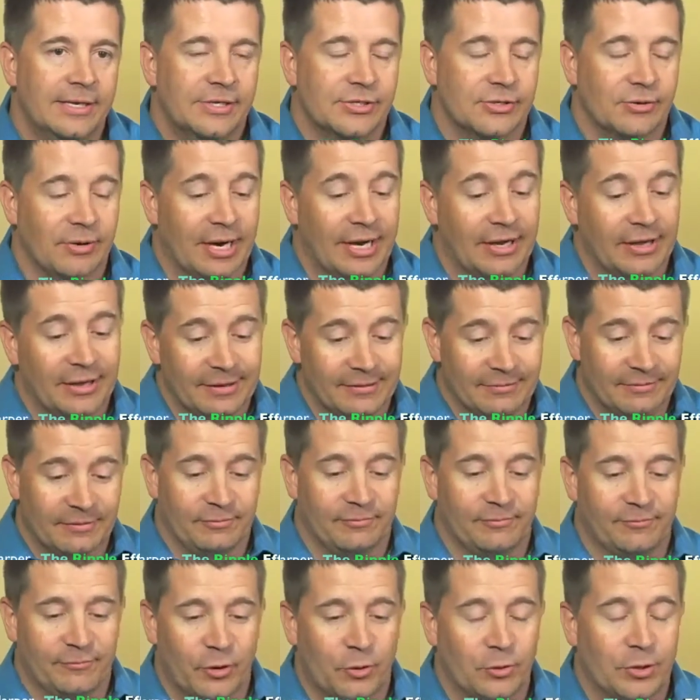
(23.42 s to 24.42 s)
So I
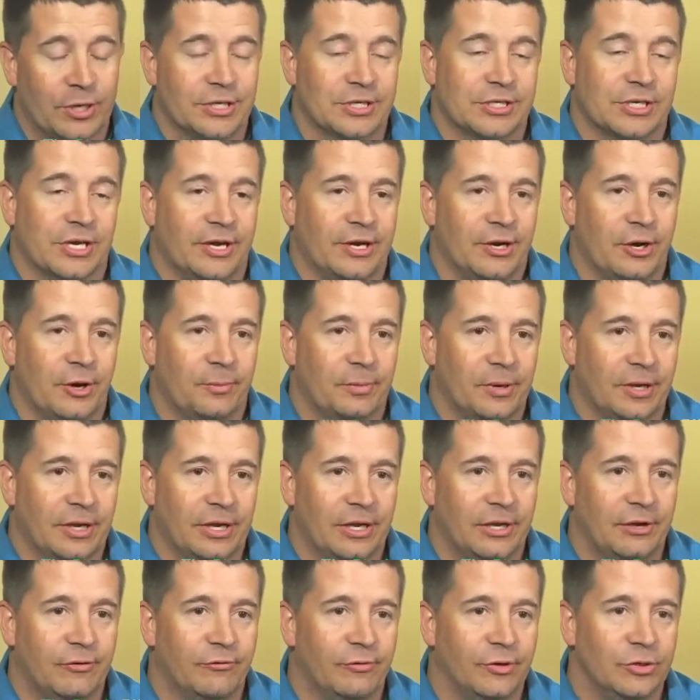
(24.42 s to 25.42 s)
focus on helping
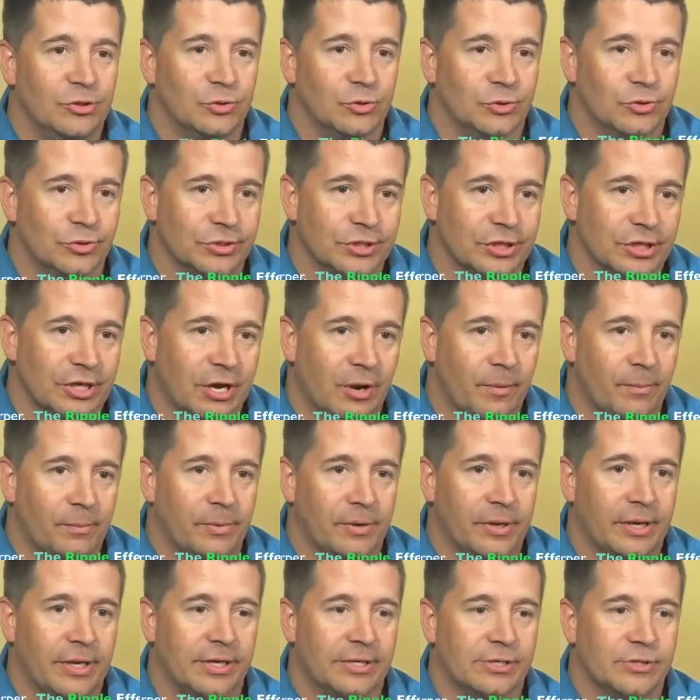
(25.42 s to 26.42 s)
individuals and
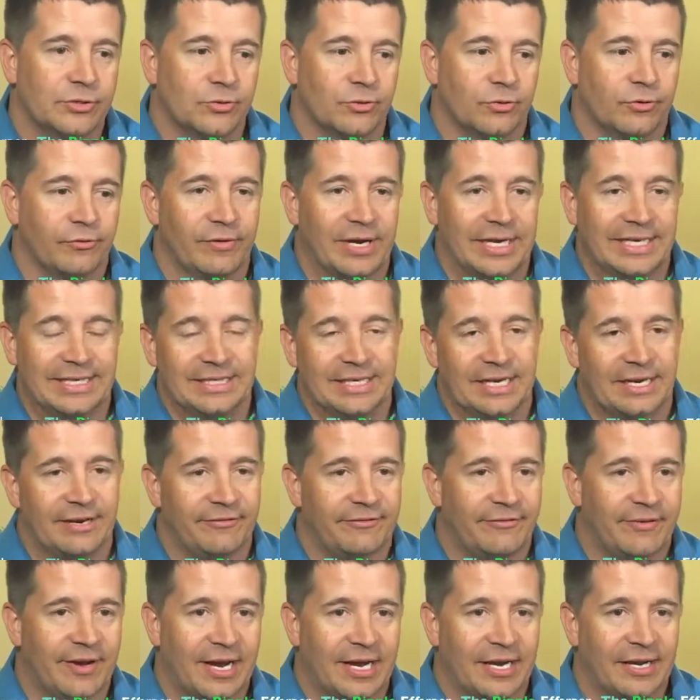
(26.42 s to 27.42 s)
companies sort of
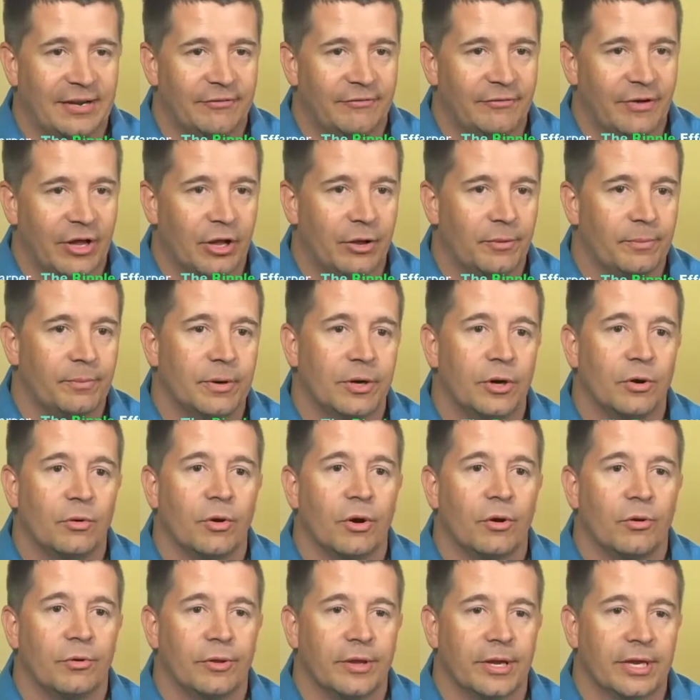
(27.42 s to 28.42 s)
identify, develop, and
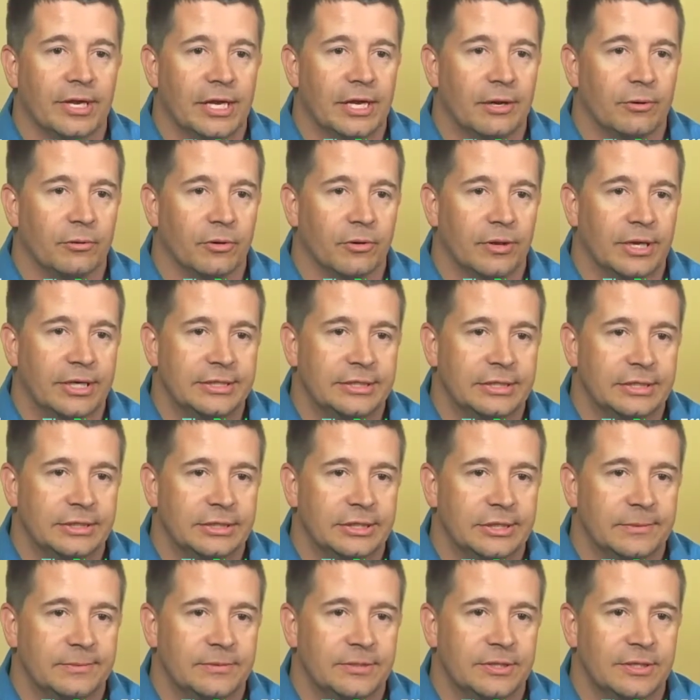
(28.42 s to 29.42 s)
grow the key
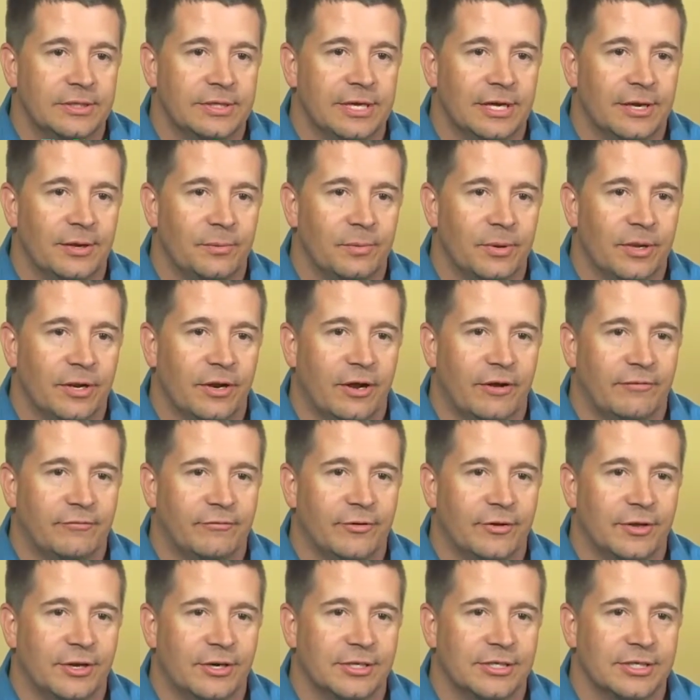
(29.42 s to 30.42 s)
relationships that they depend on
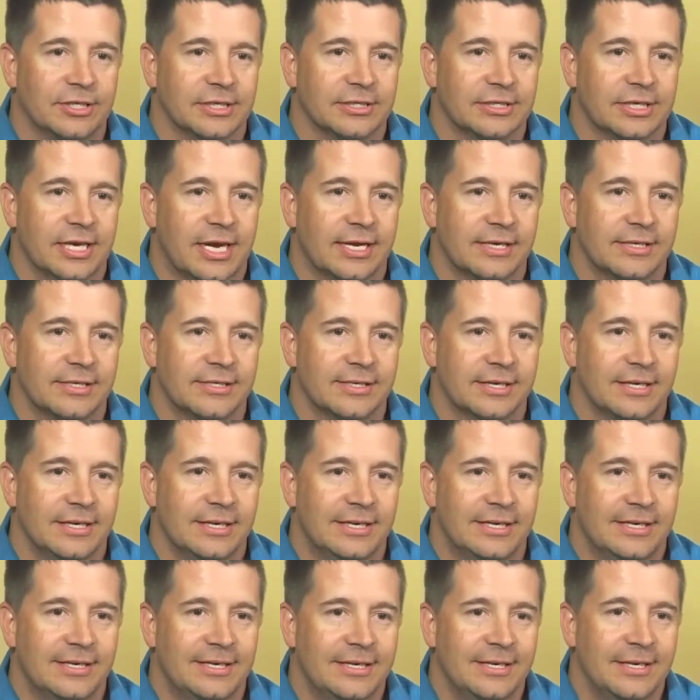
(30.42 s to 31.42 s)
for their success.
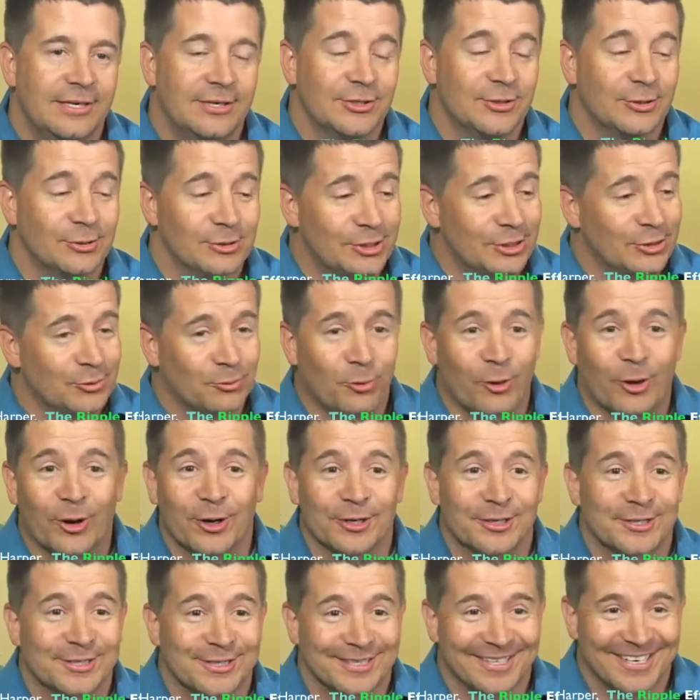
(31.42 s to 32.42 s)
So it just
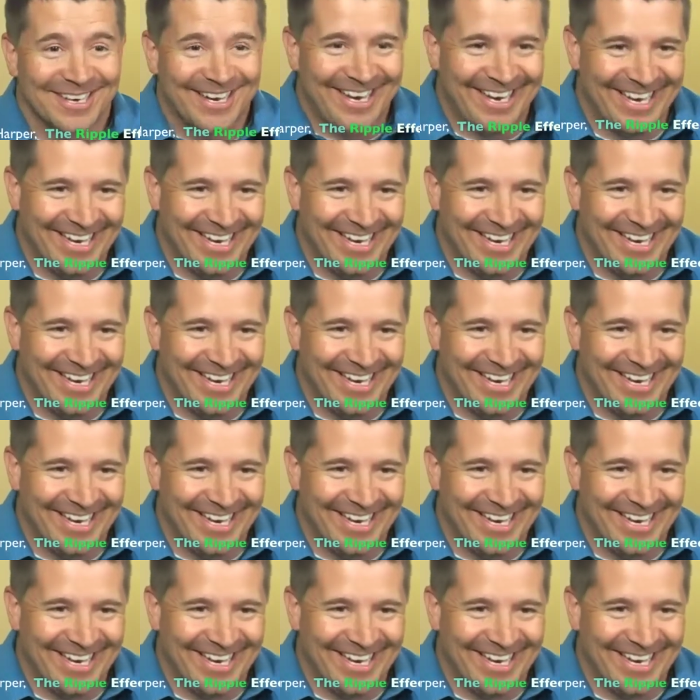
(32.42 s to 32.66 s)
works.